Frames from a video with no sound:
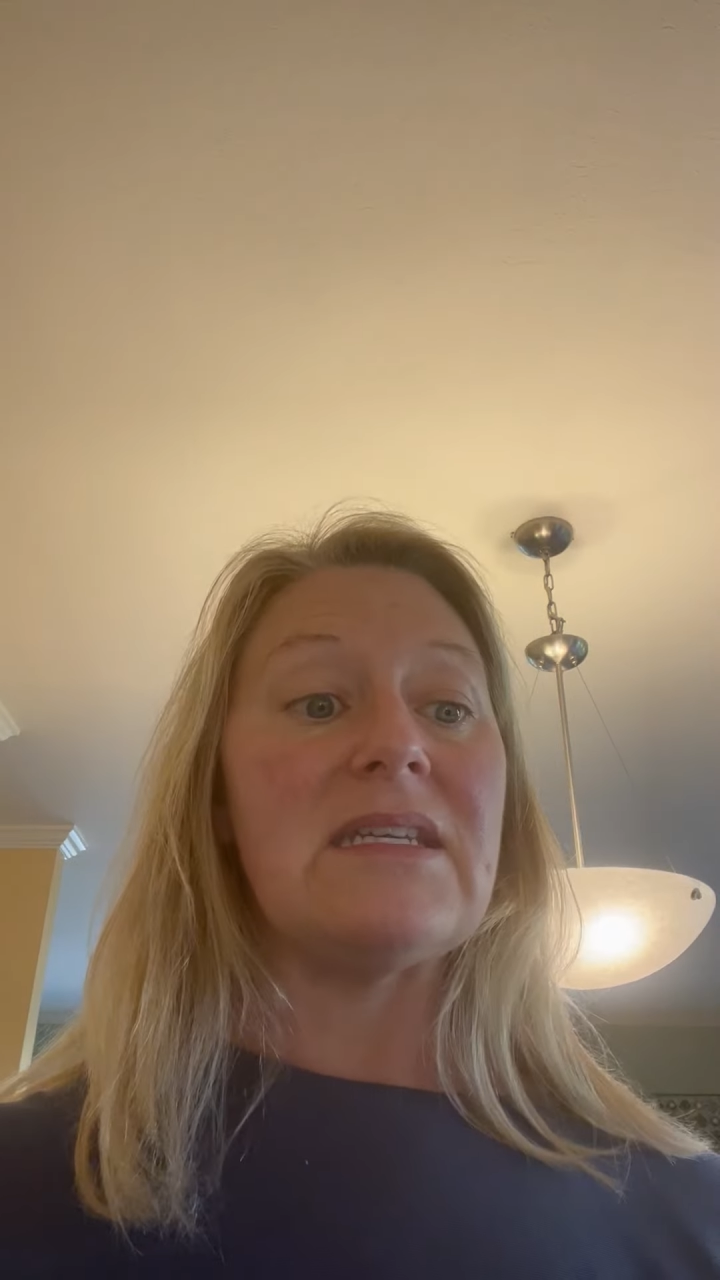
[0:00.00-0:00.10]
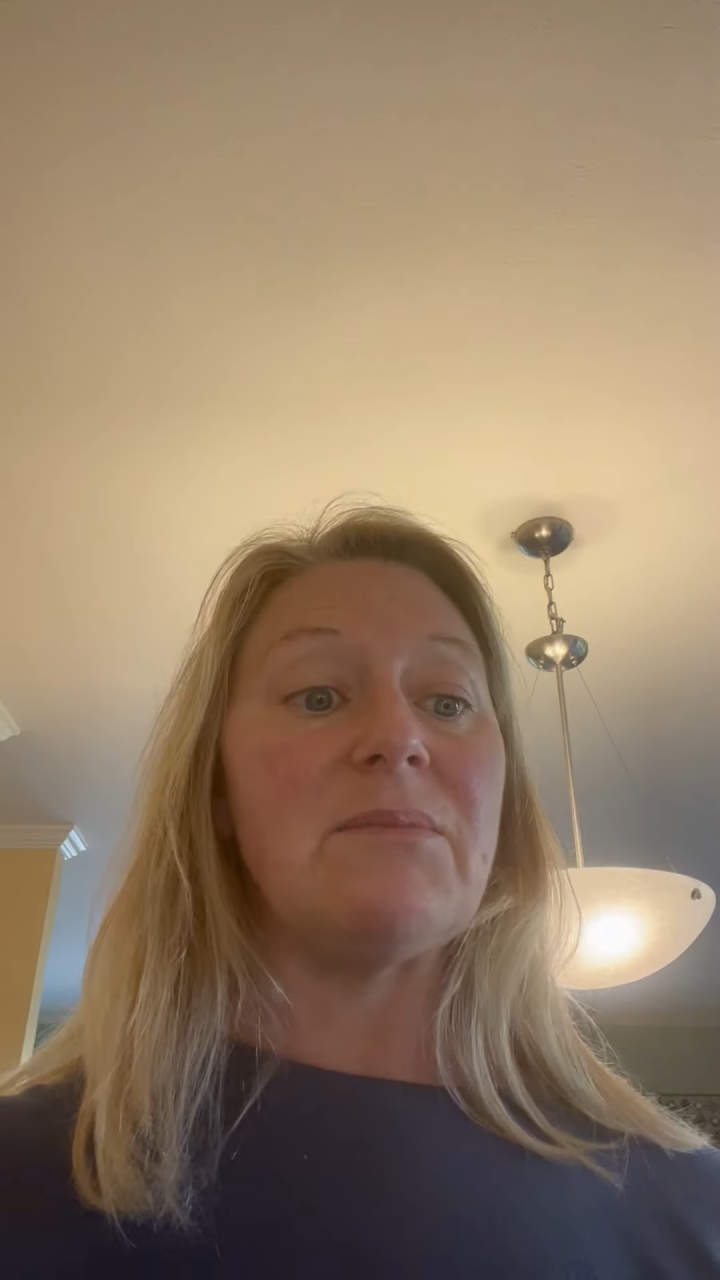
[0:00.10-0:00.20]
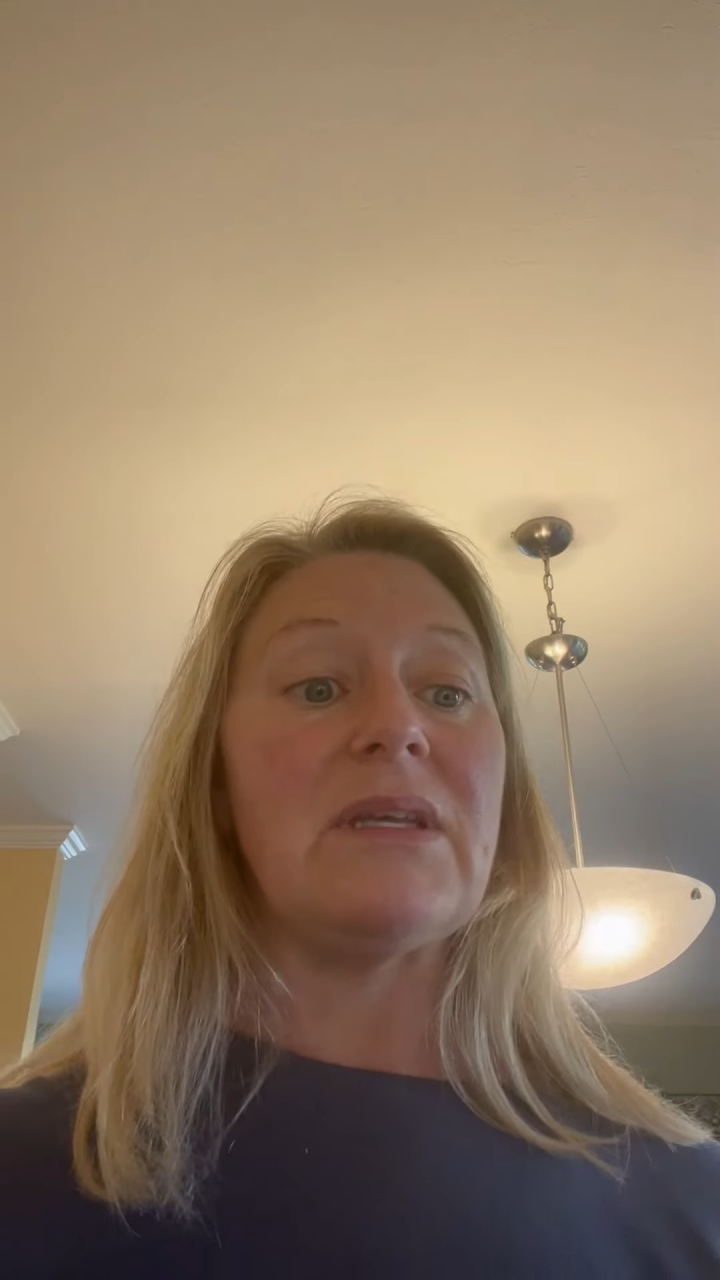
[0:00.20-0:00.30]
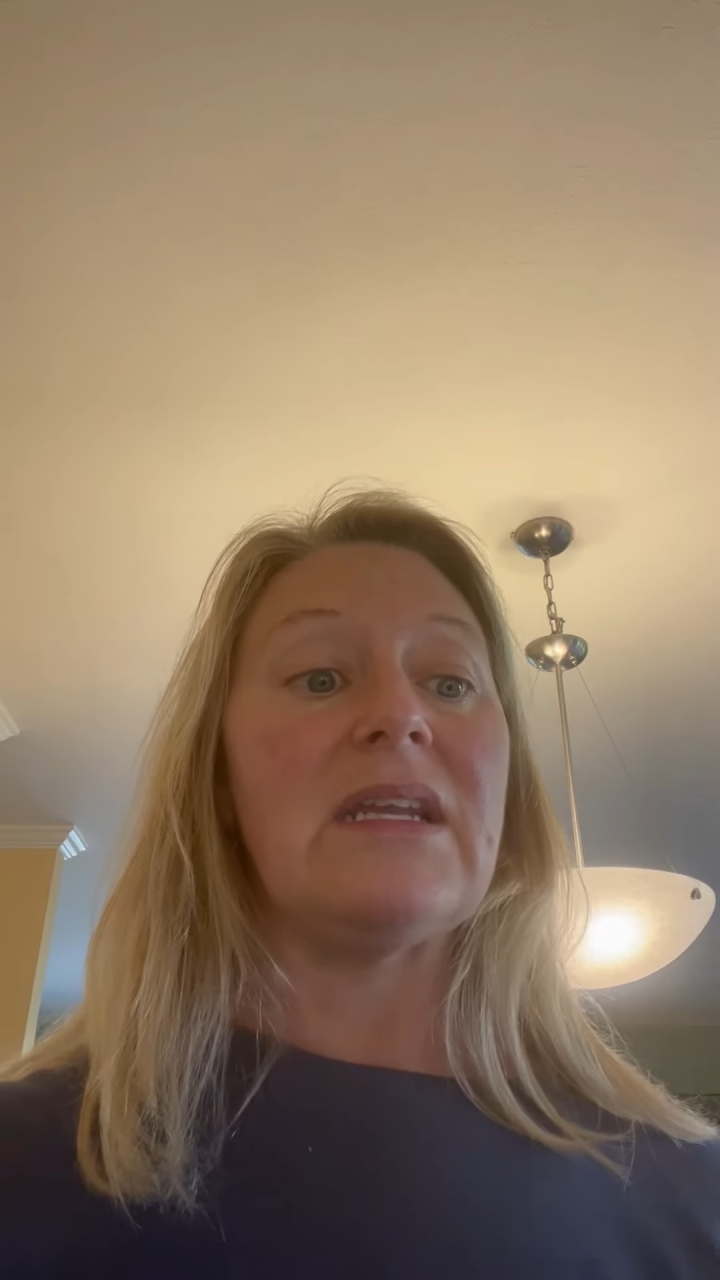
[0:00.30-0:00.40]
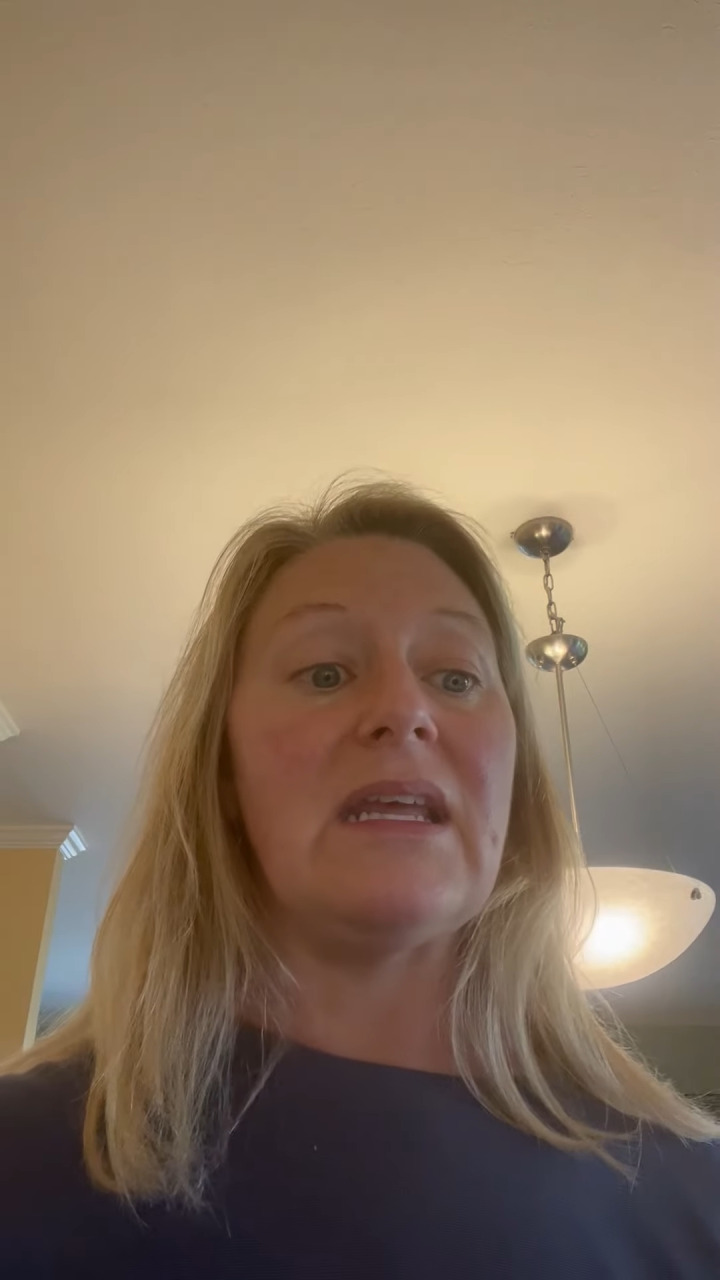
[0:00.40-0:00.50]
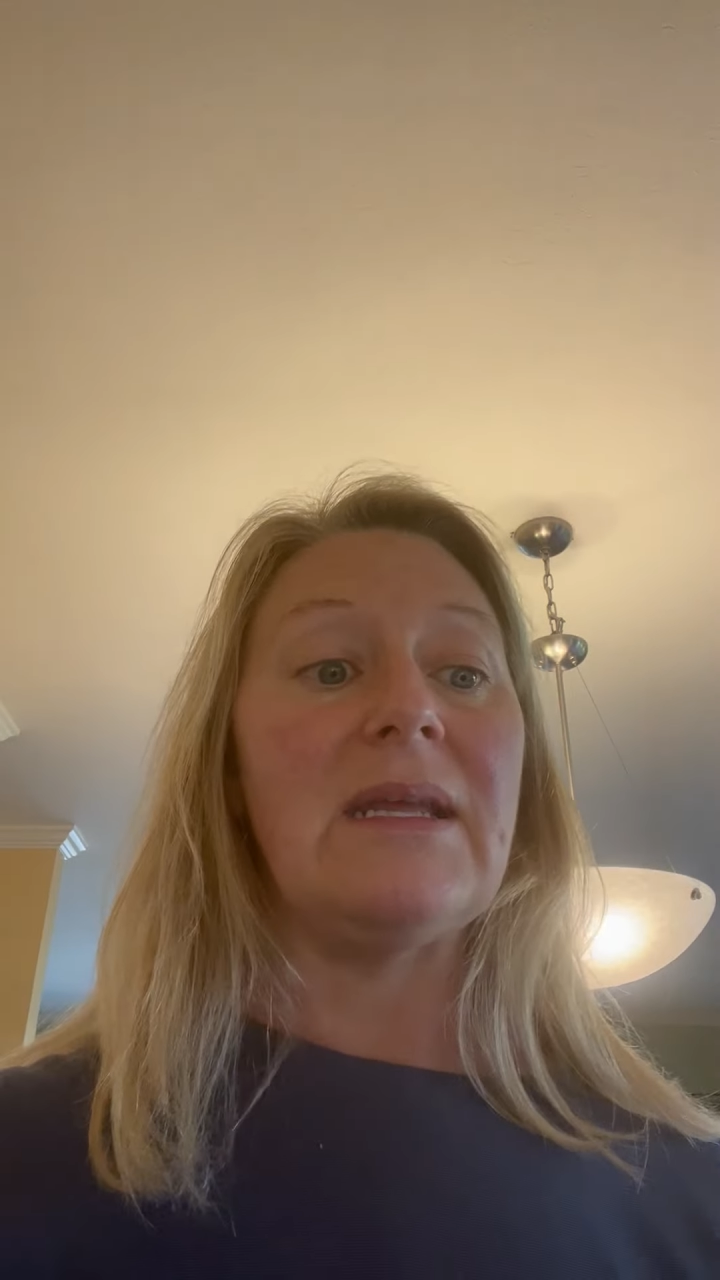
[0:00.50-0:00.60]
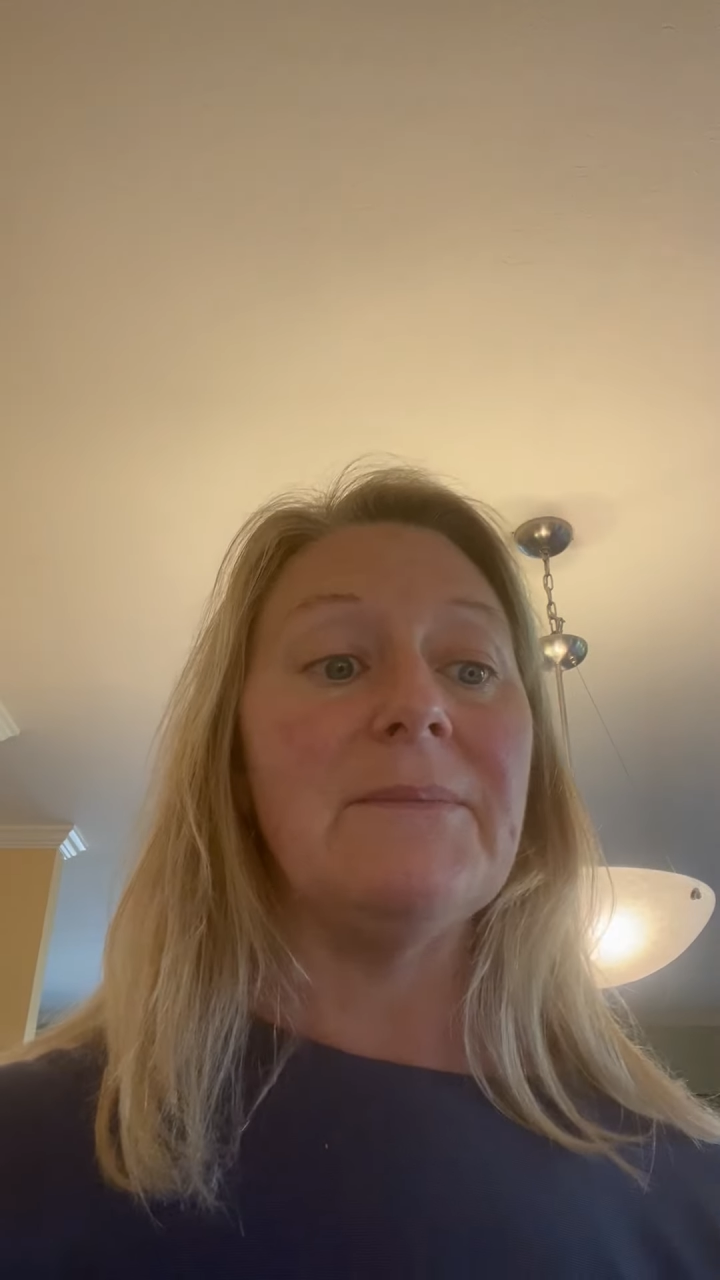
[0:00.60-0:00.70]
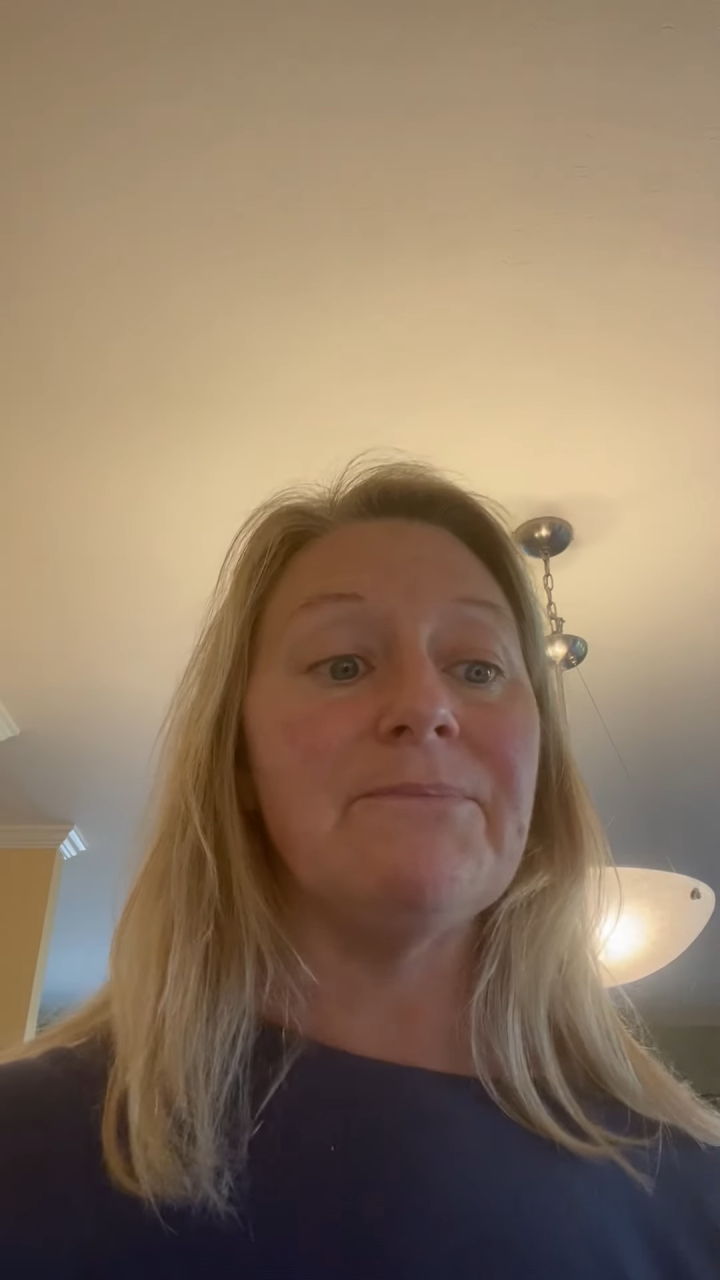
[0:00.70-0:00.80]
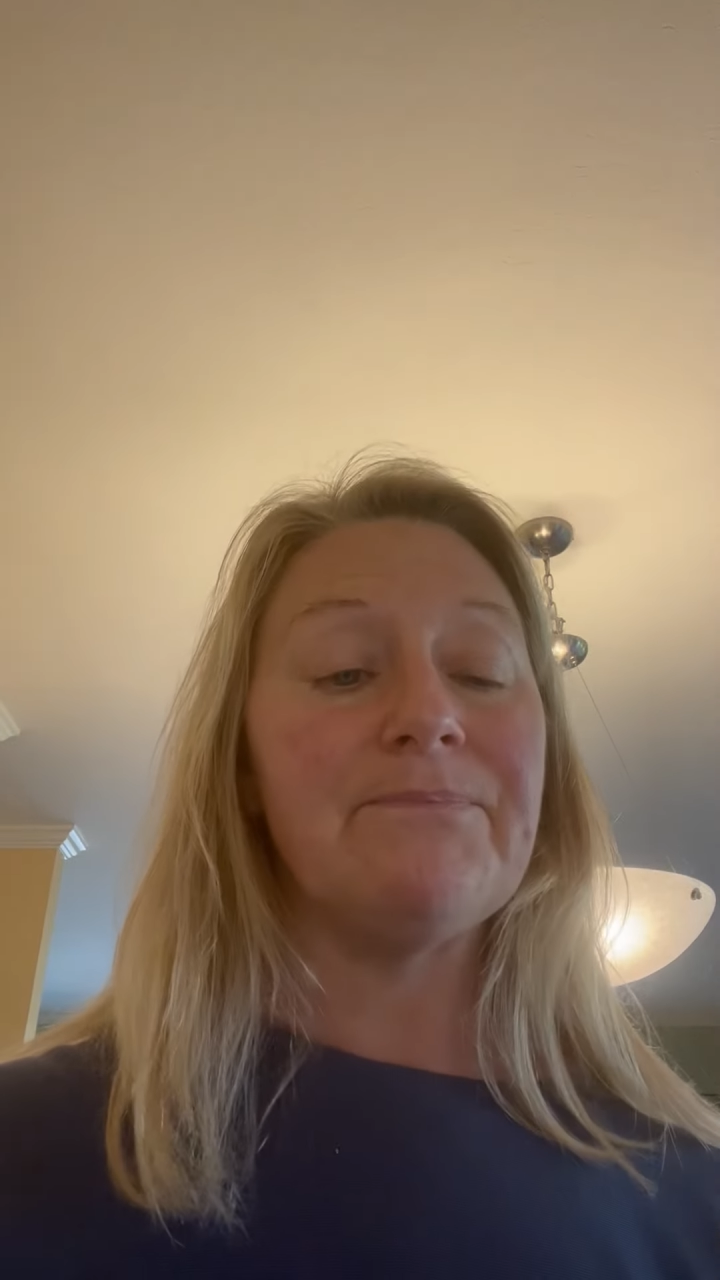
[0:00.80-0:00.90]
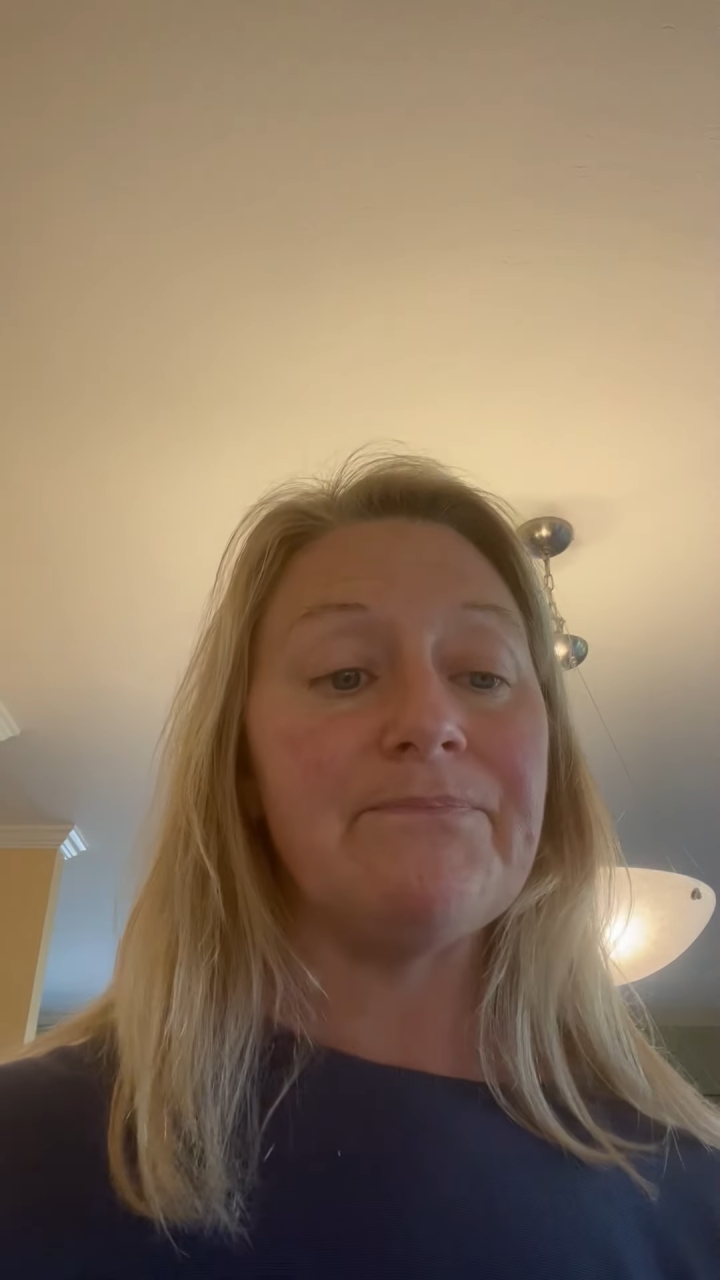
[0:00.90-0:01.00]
deeply need.